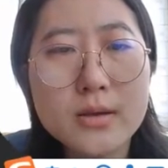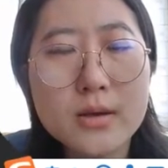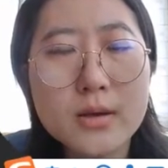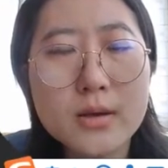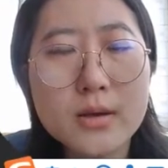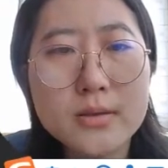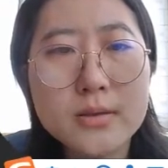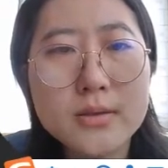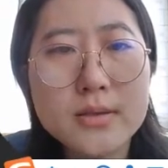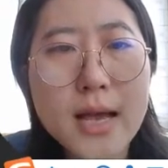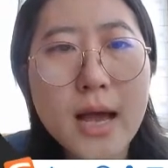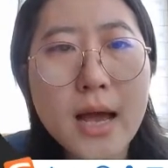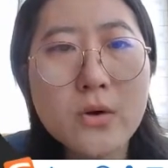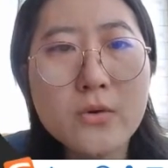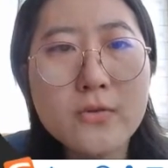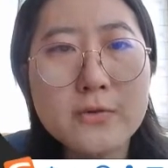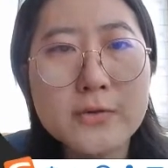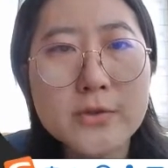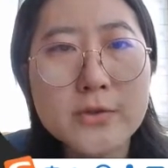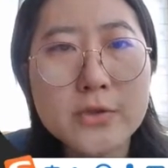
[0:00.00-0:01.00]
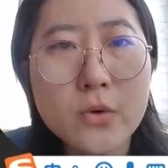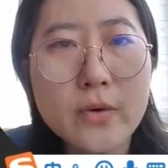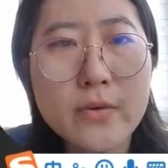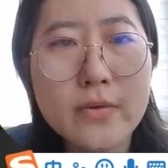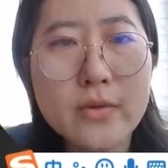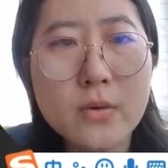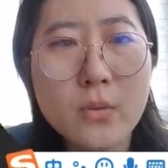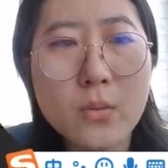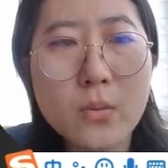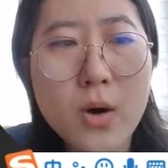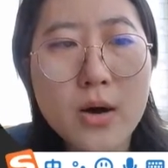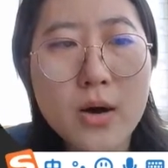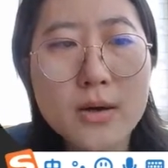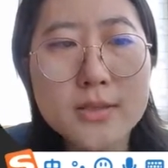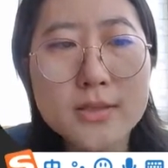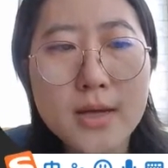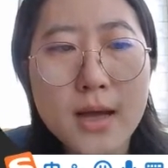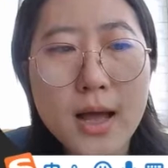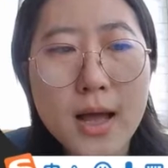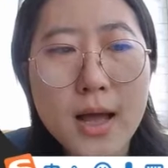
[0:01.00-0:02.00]
instead of showing the
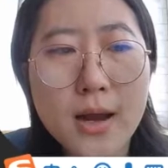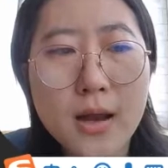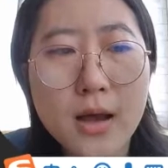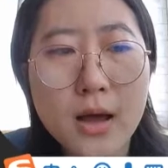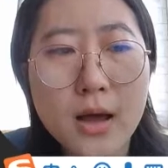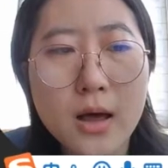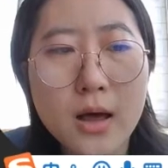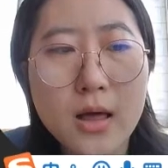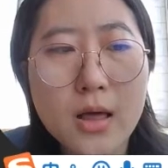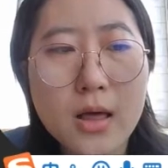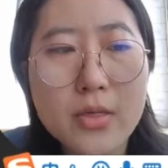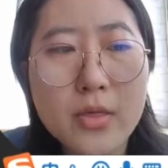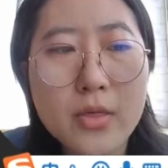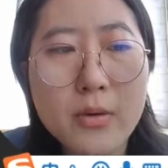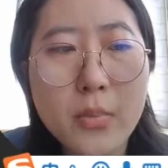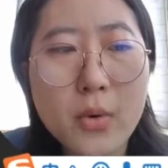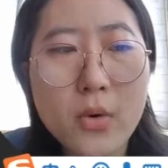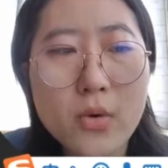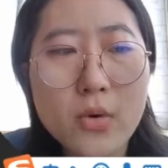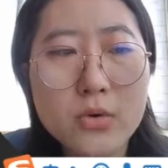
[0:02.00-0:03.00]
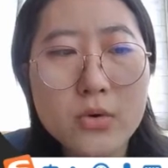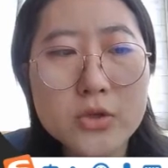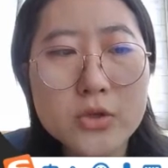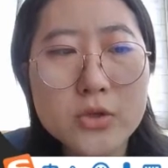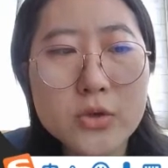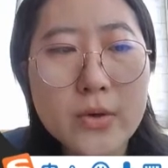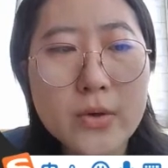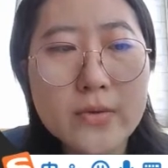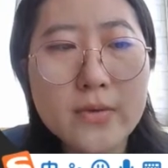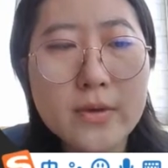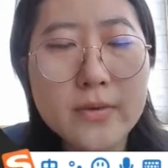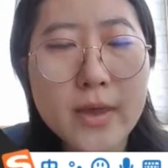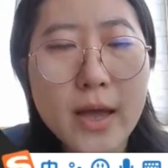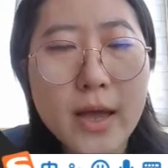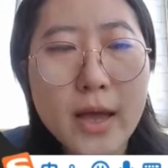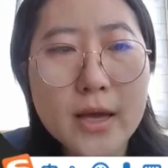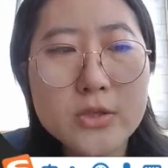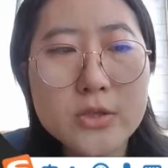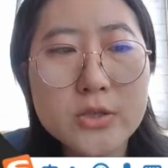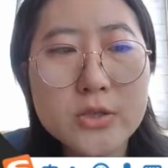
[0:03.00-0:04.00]
white color, the ball showing the
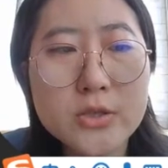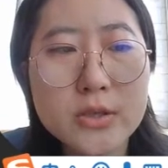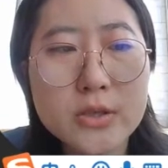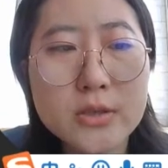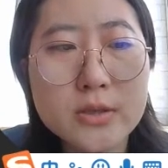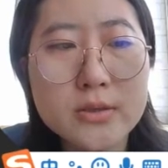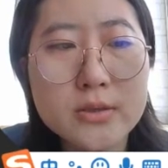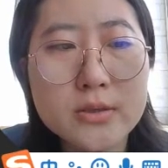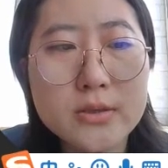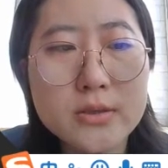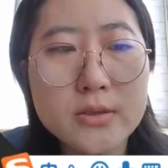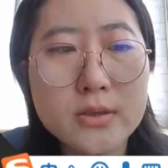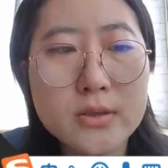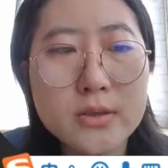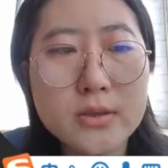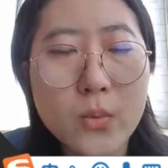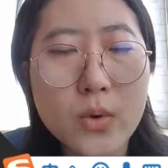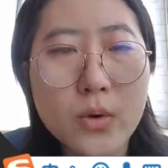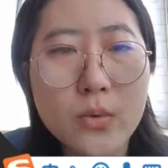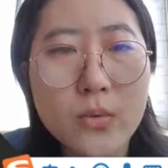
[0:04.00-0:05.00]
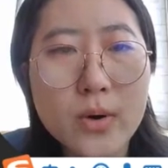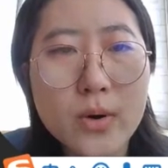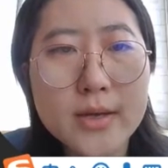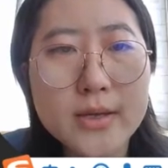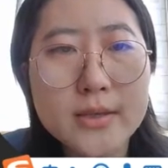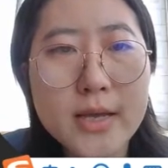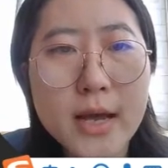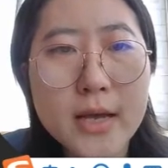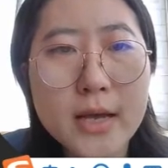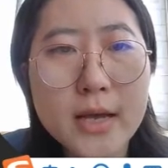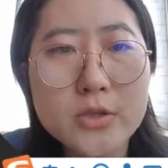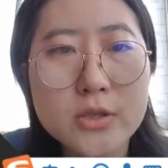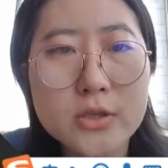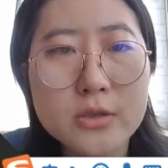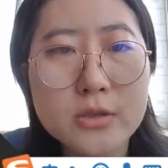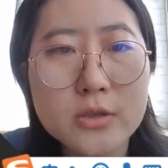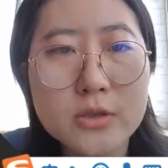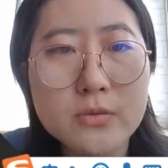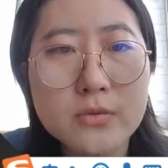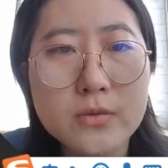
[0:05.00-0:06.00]
textures, we already attach
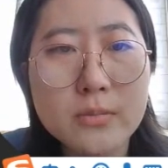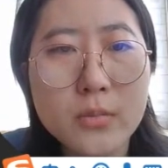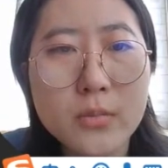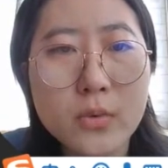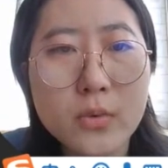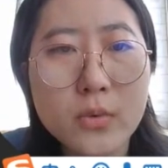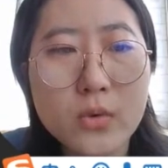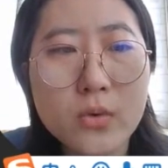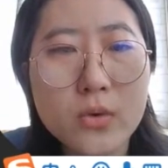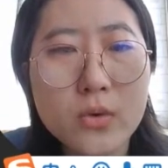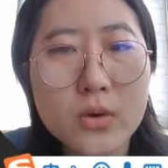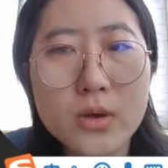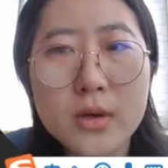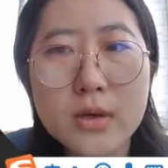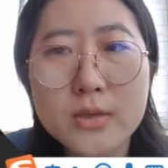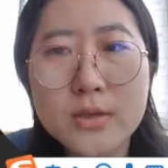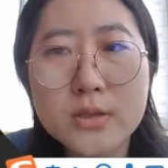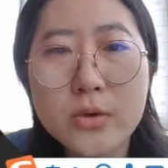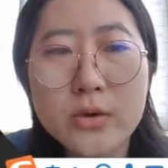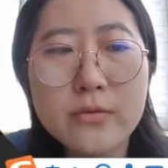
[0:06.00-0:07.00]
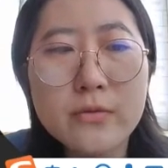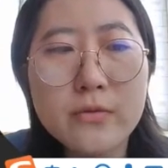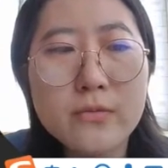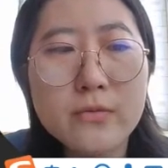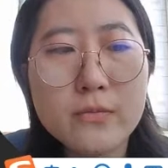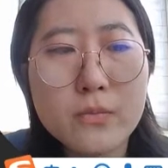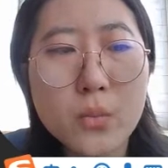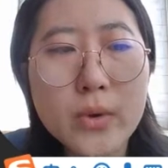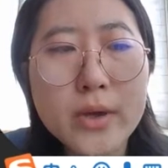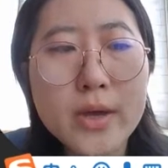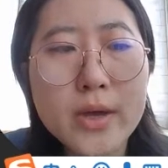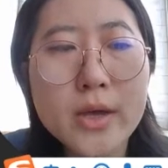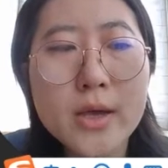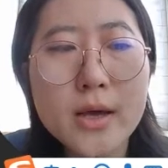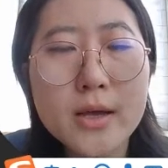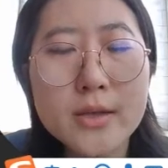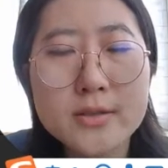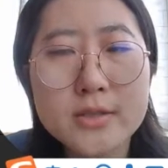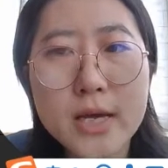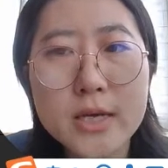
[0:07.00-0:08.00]
it to the ball. So if we
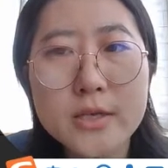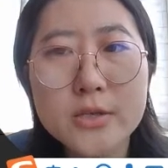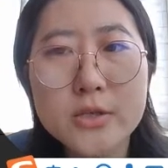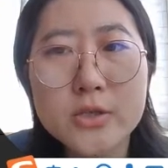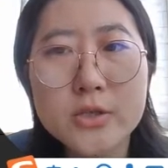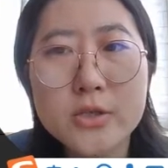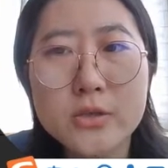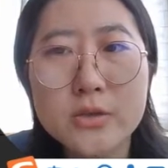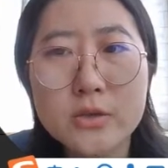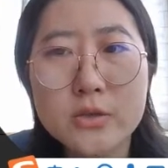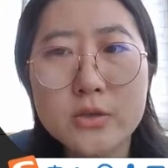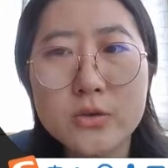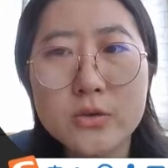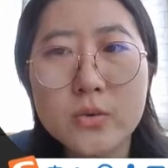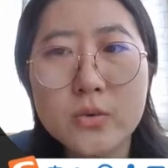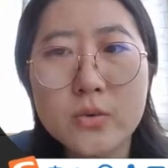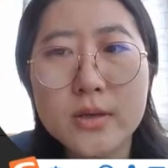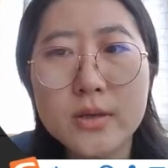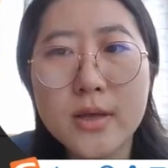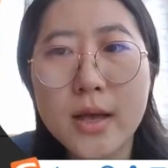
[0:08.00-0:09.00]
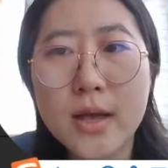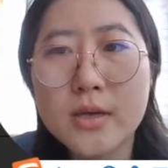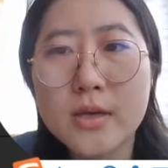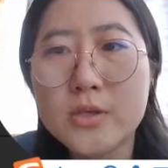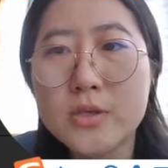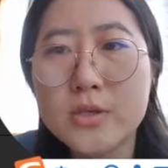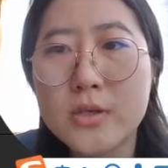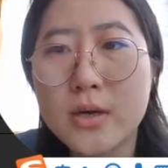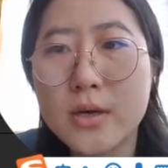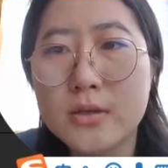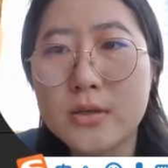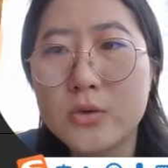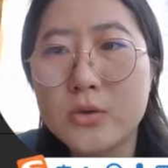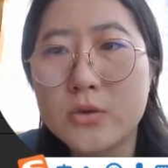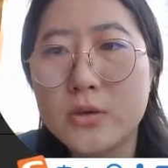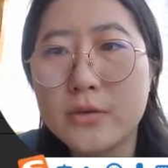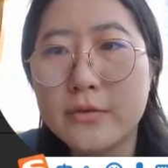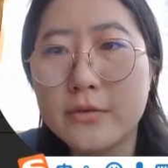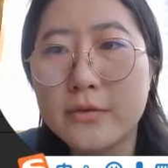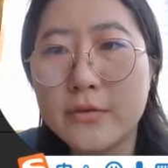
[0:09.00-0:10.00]
attach it to a texture to
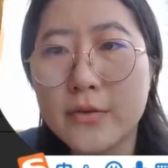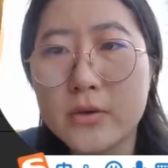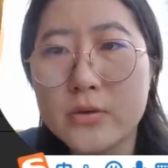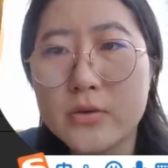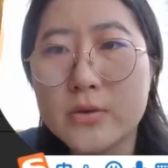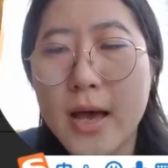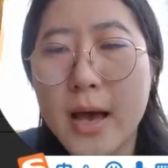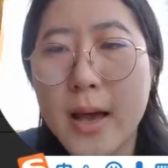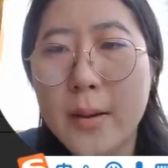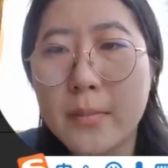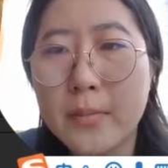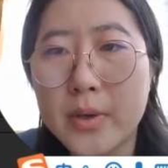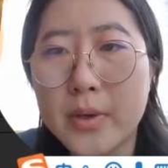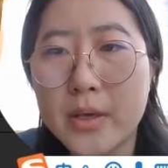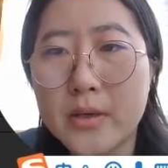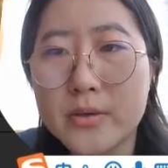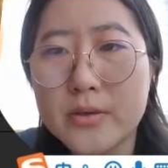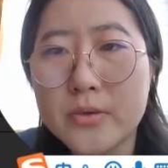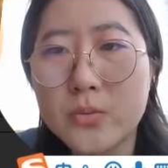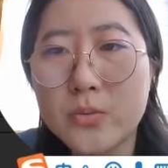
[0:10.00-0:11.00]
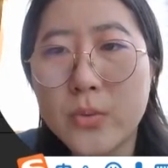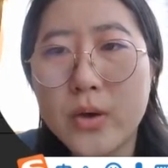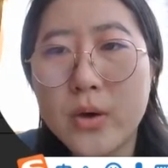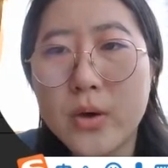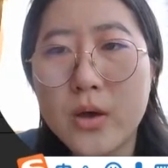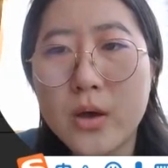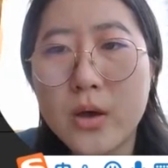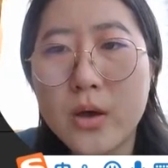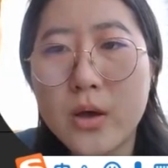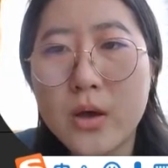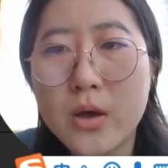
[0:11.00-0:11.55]
diffuse, that means the